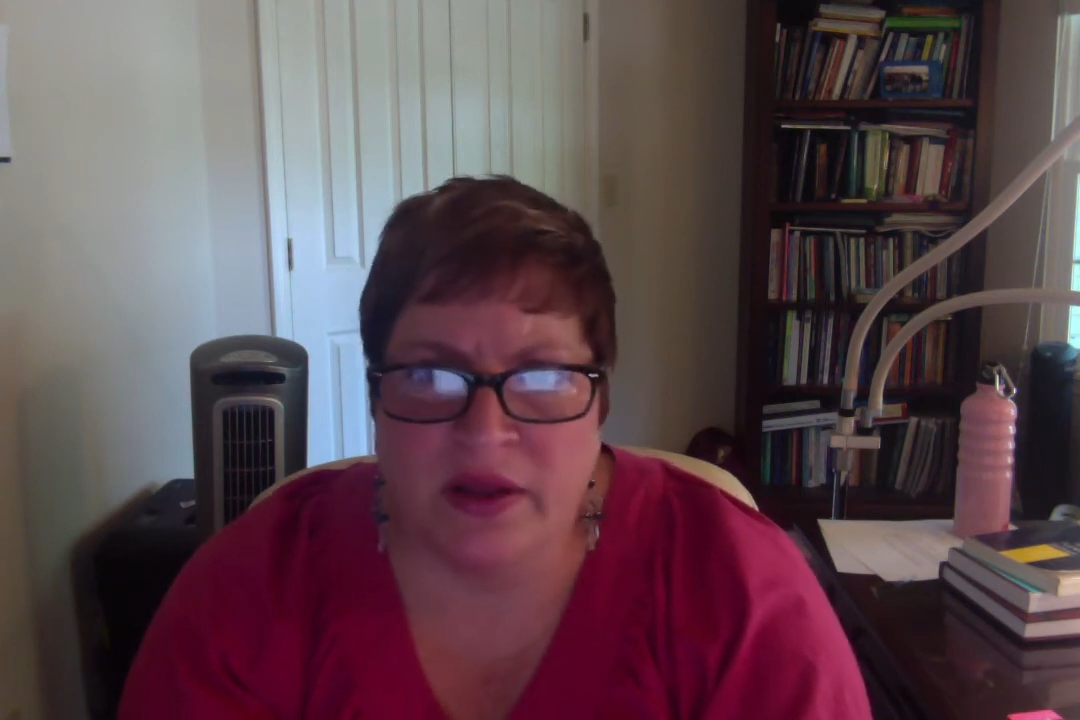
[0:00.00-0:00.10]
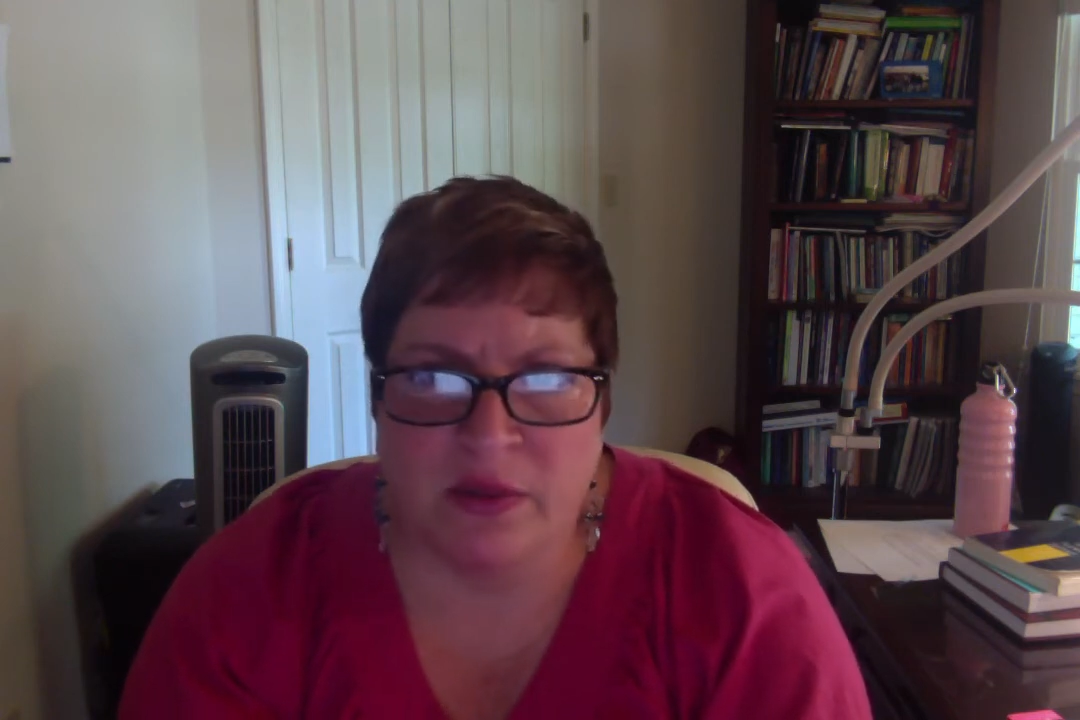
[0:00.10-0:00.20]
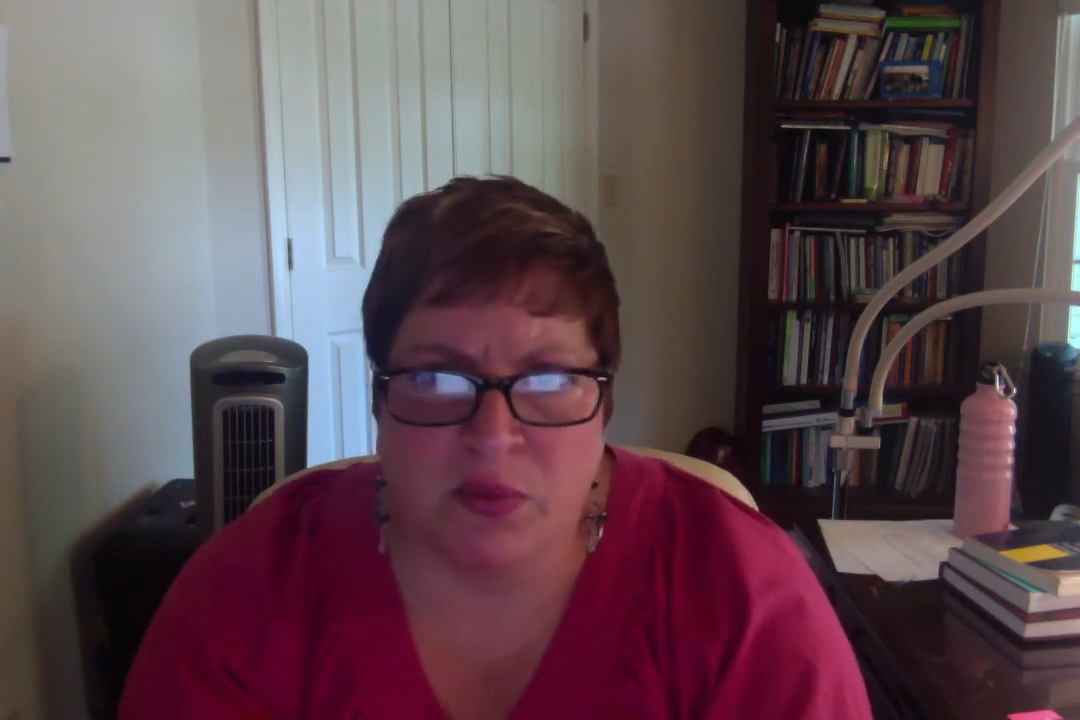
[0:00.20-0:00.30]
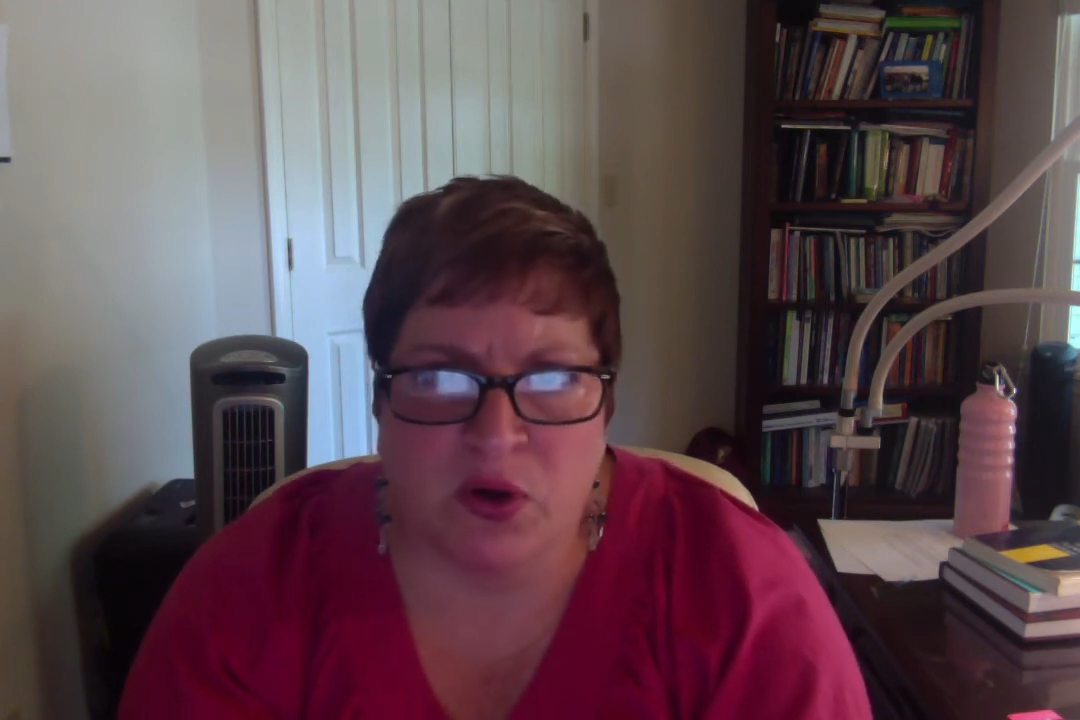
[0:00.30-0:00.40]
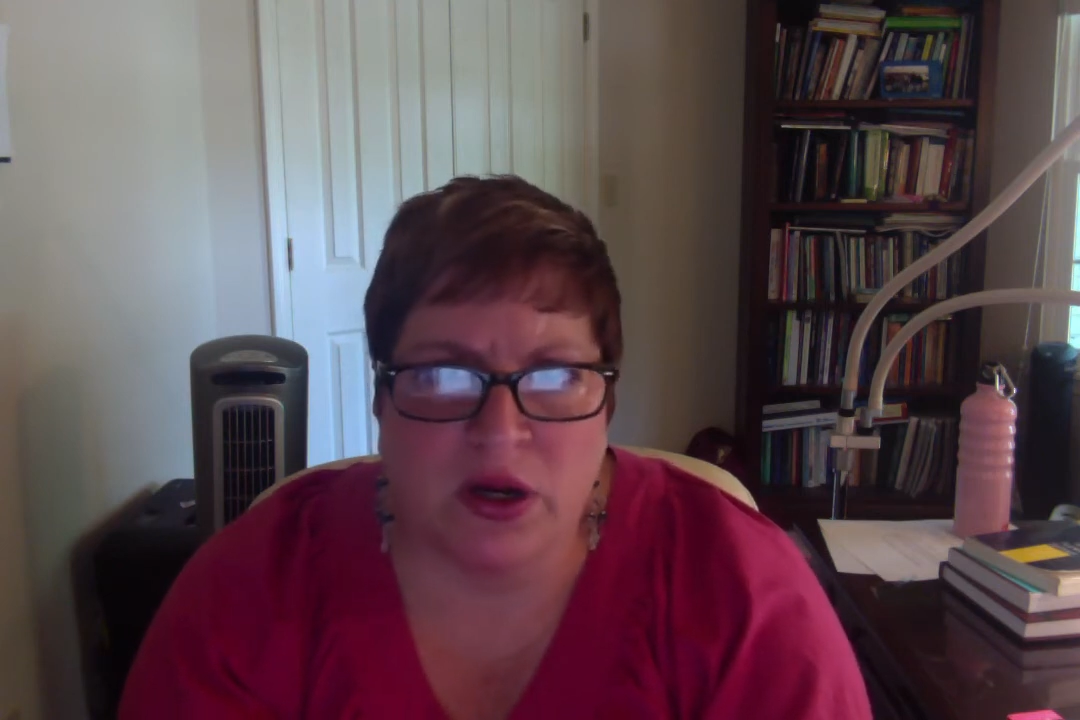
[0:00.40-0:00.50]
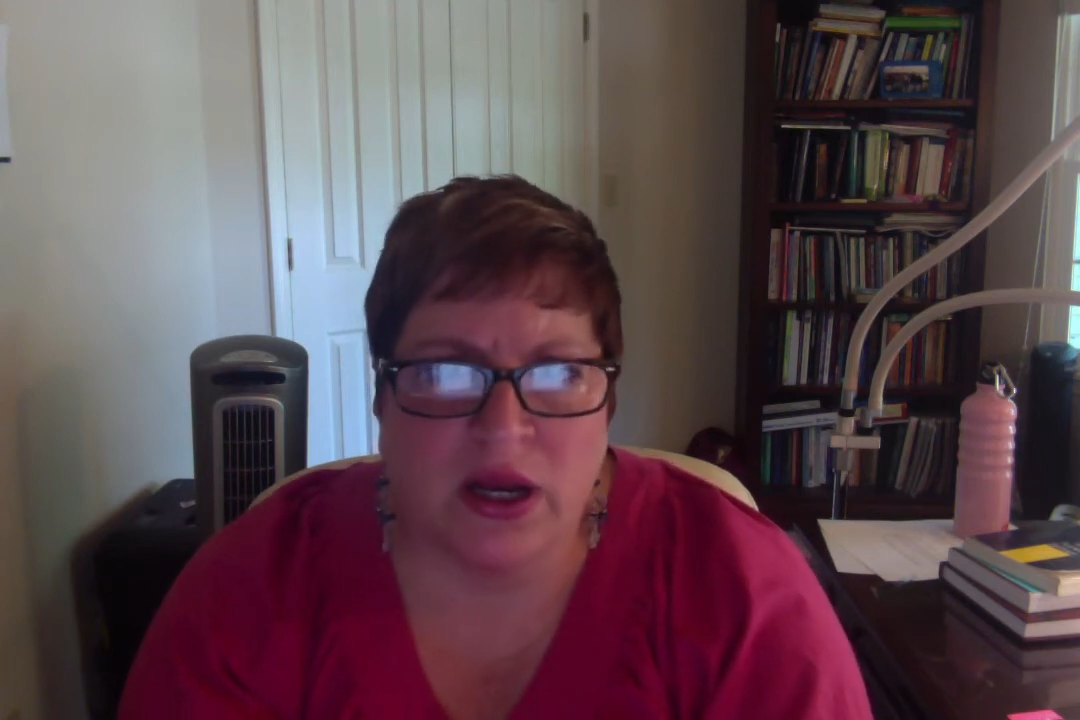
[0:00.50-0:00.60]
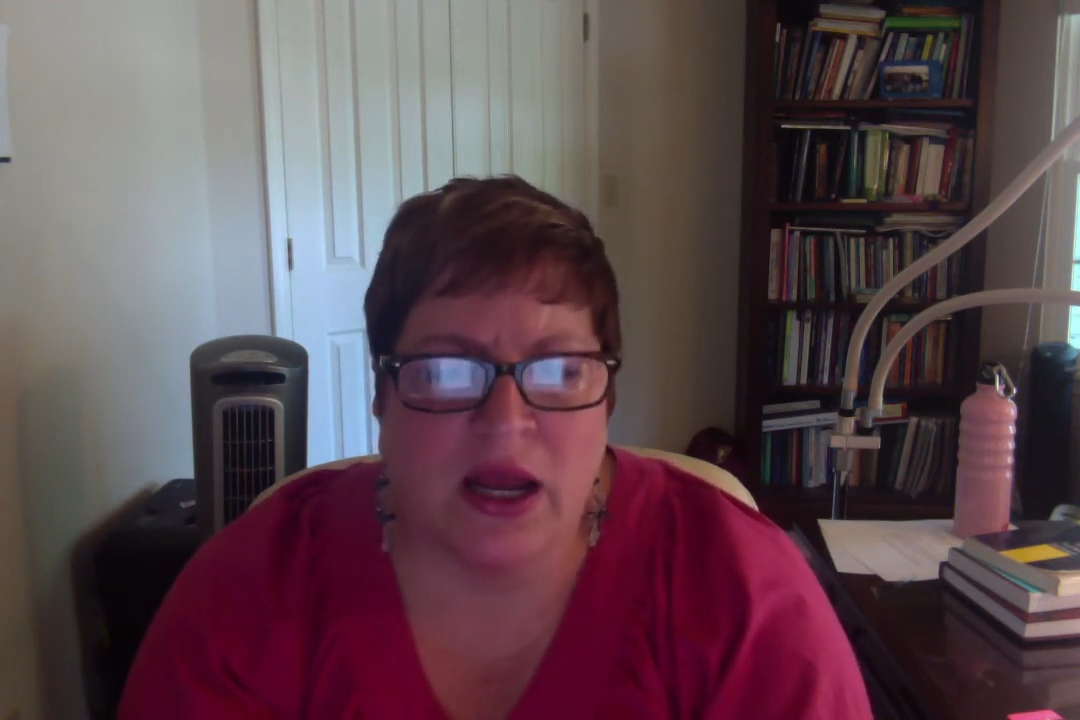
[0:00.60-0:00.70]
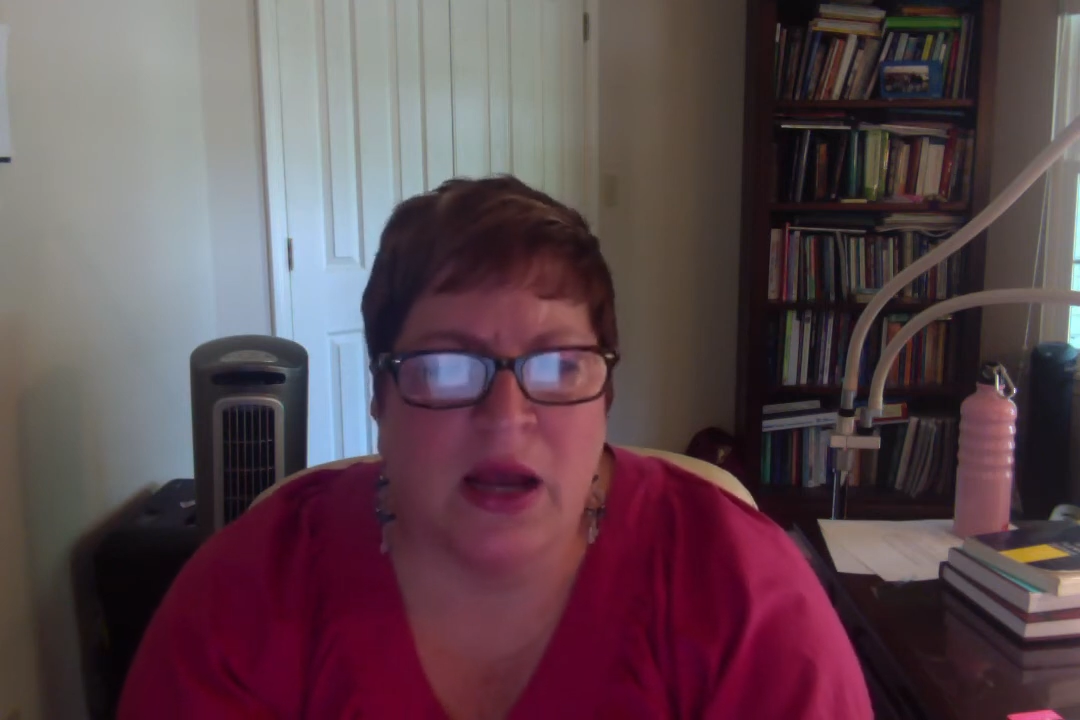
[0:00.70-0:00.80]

the book,